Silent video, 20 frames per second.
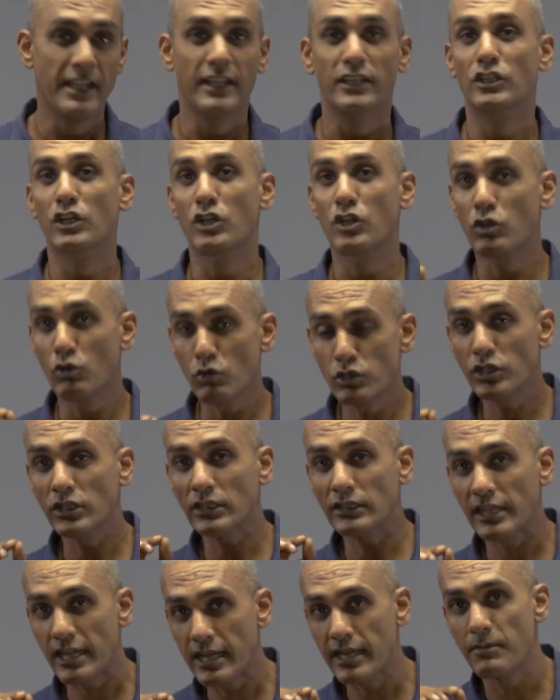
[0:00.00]
The crucial
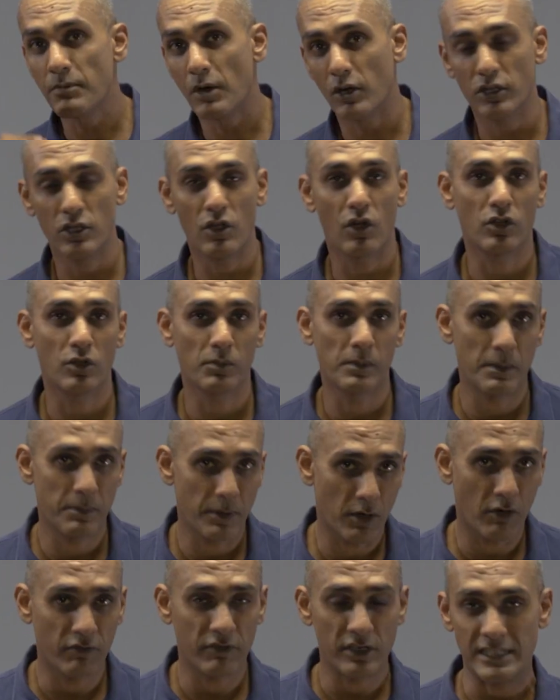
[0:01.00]
thing about the
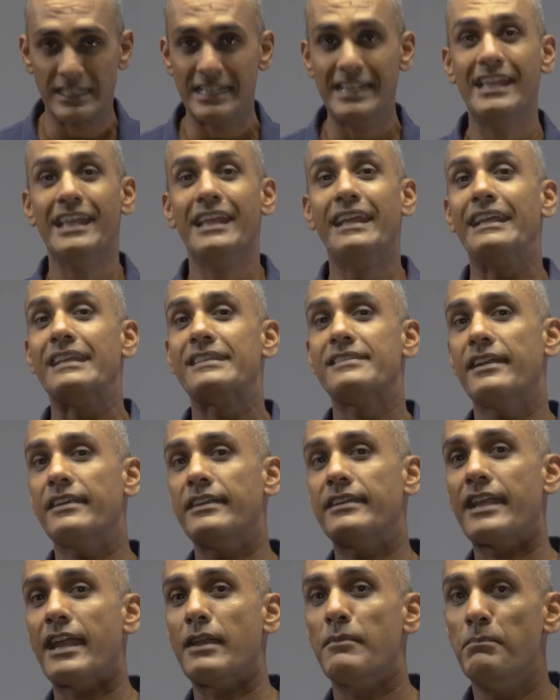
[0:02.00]
auto-blipper, obviously, is that
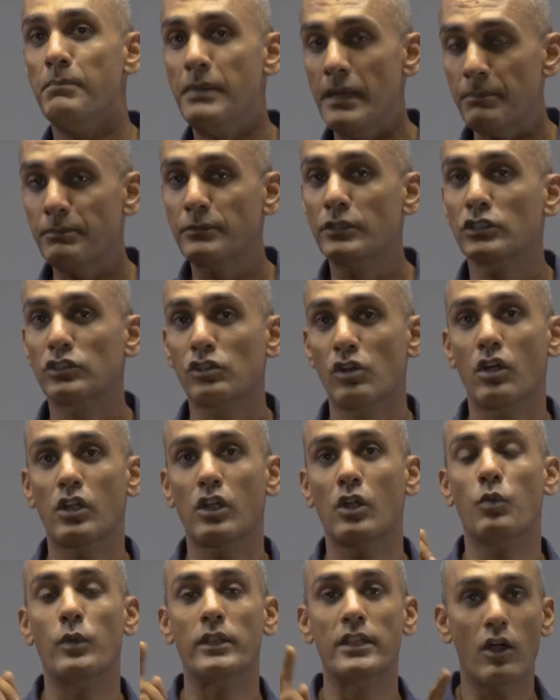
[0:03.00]
it can blip the
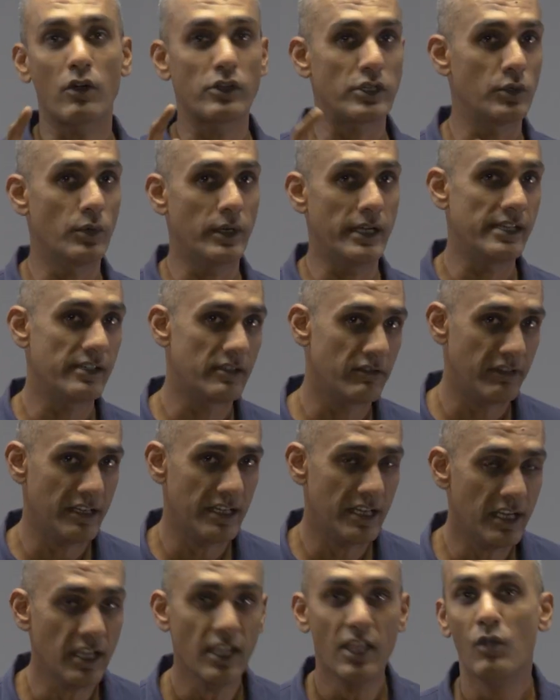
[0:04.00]
throttle without you
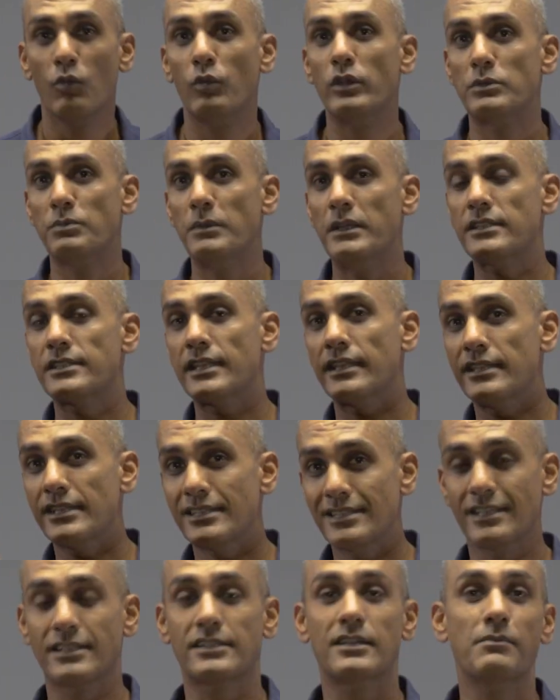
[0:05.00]
intervening, which means that this
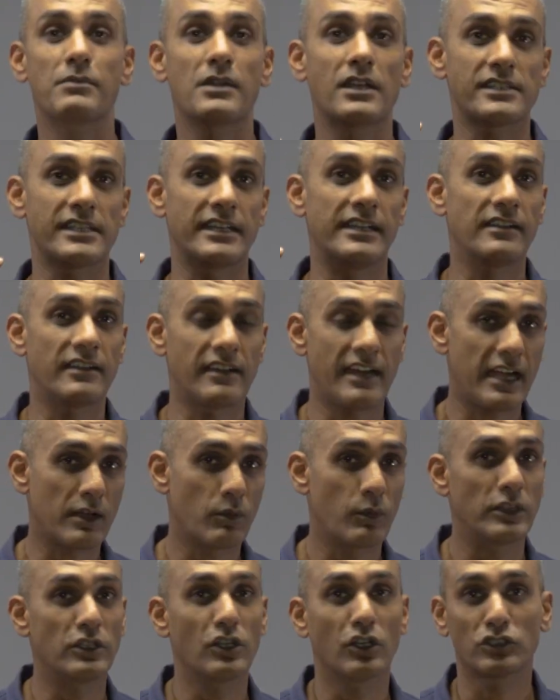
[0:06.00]
system does interact
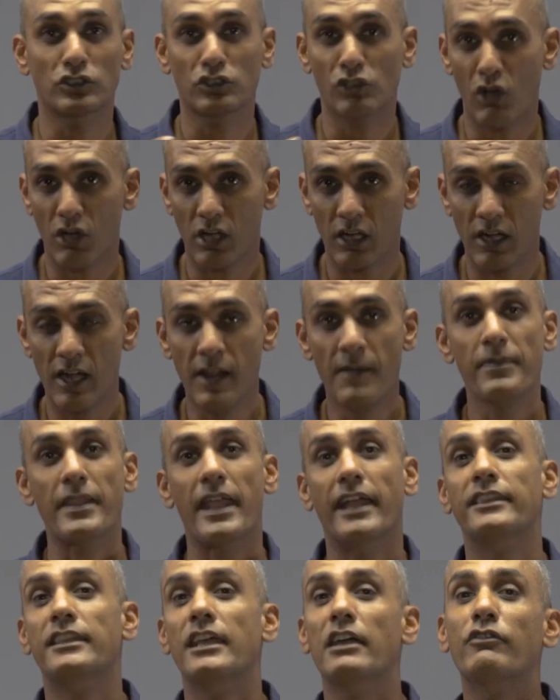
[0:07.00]
with your throttle,
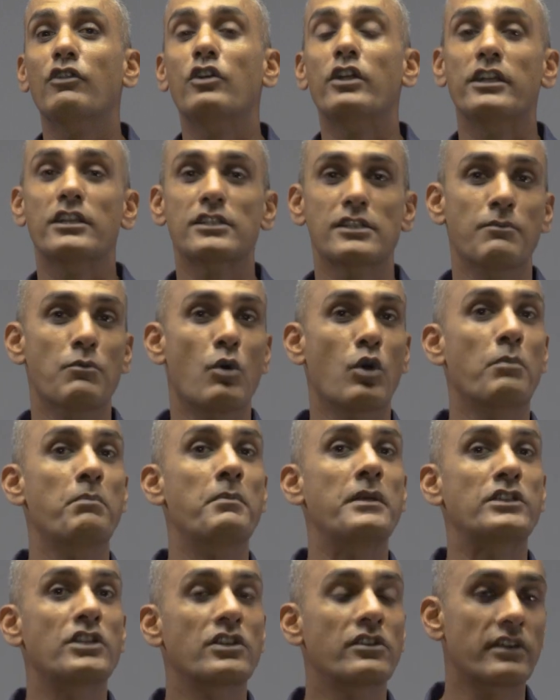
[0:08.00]
and therefore it is a more
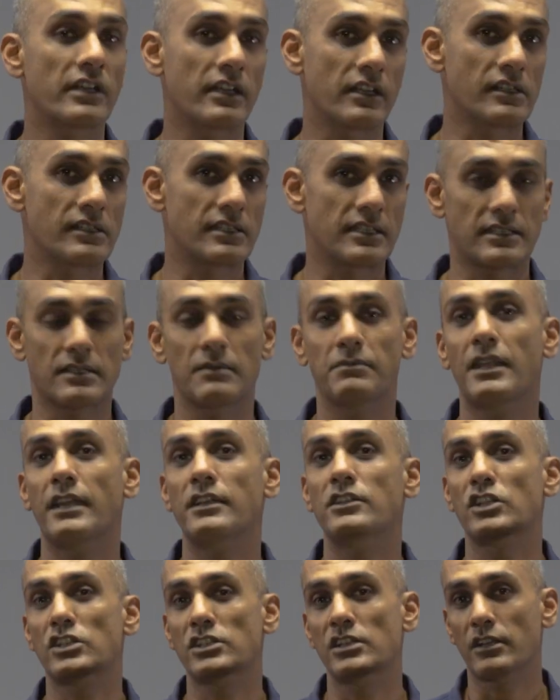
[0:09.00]
mission-critical system than
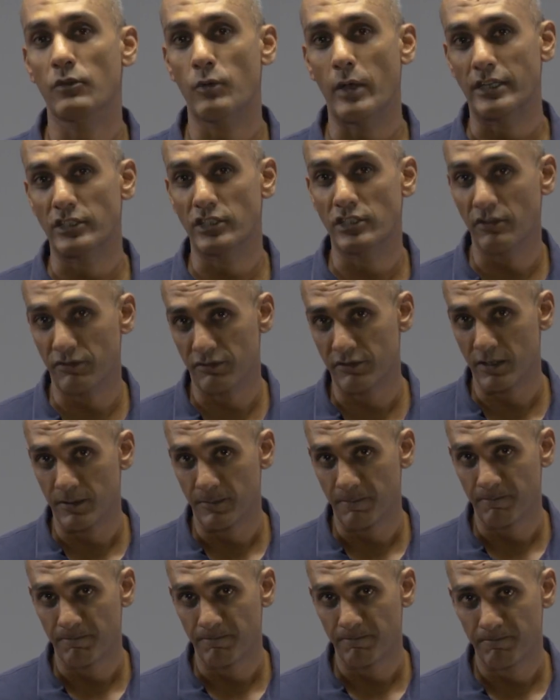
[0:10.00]
just a quick shifter.
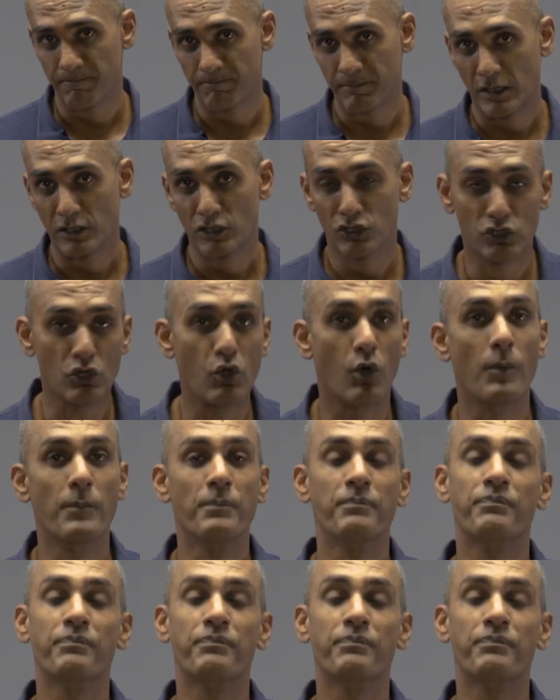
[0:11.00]
So,